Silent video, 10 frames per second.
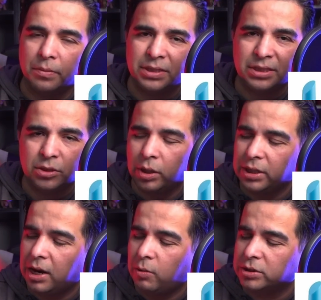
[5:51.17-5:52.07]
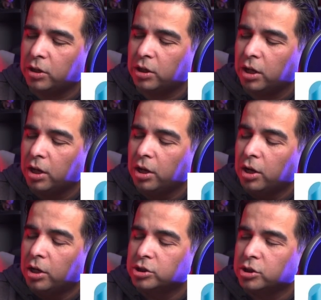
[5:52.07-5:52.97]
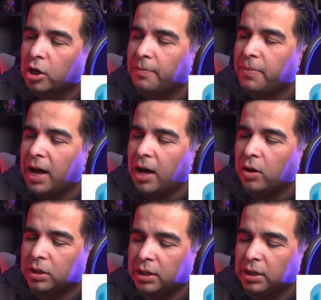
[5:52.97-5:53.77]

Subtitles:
This is the one that I was gonna talk about.